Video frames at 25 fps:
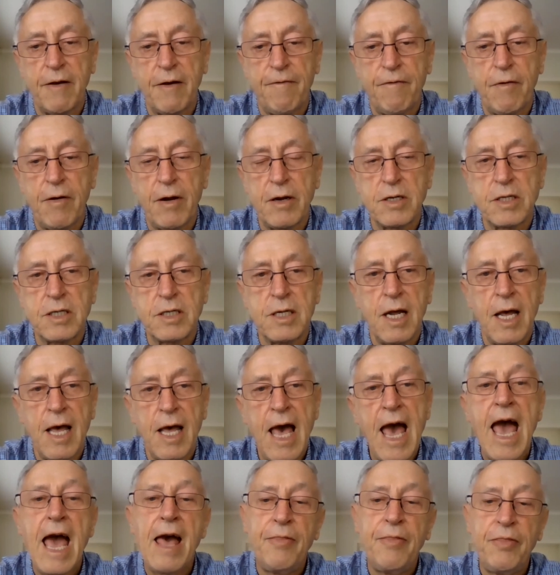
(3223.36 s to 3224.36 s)
difference.
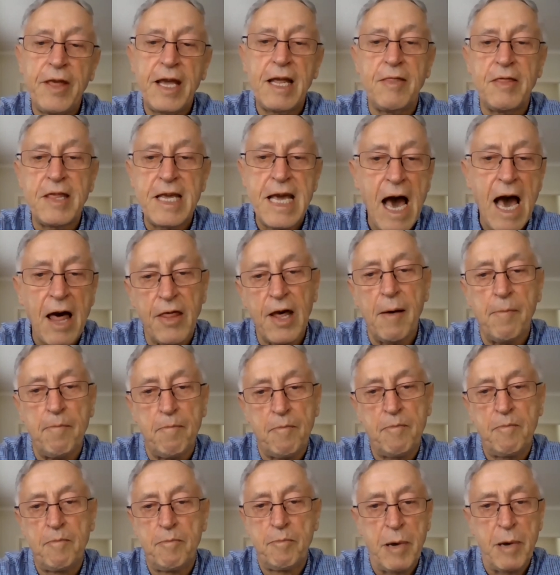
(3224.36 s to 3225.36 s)
And then the other
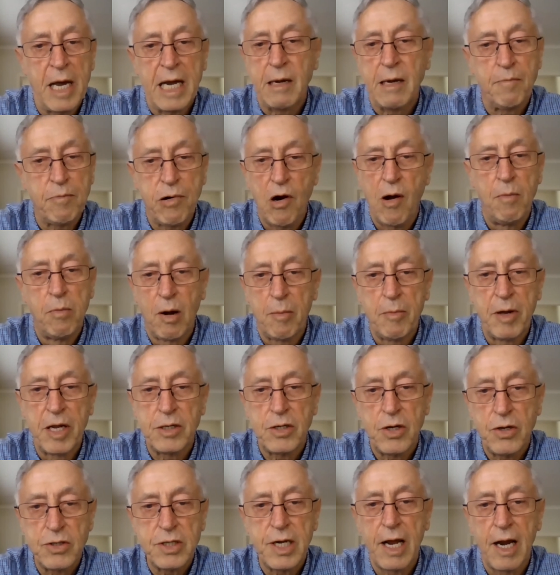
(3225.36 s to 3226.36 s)
big problem in
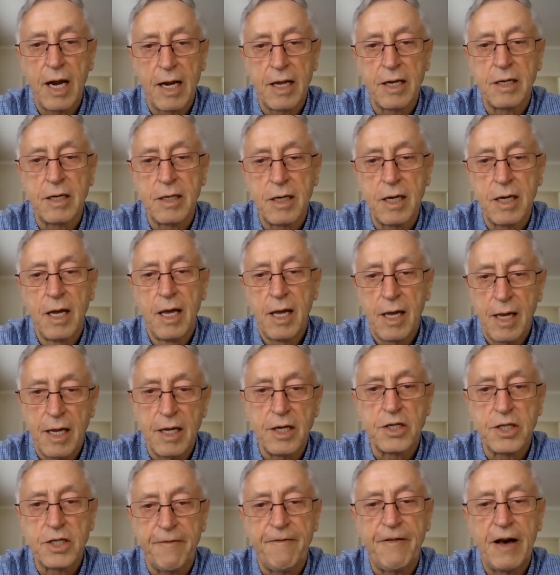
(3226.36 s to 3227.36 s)
New Zealand
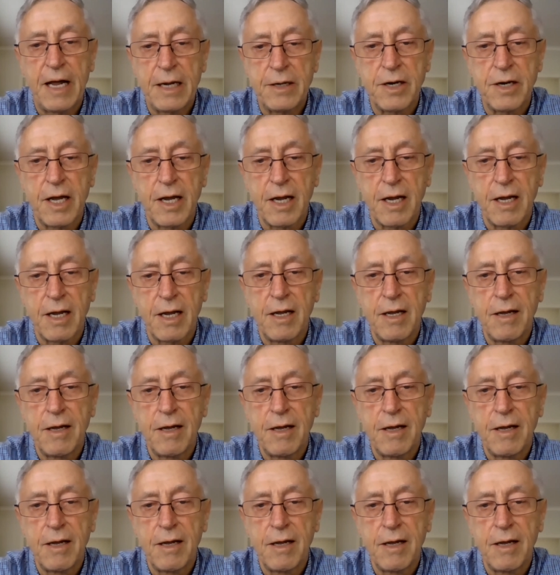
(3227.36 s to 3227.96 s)
is the funding.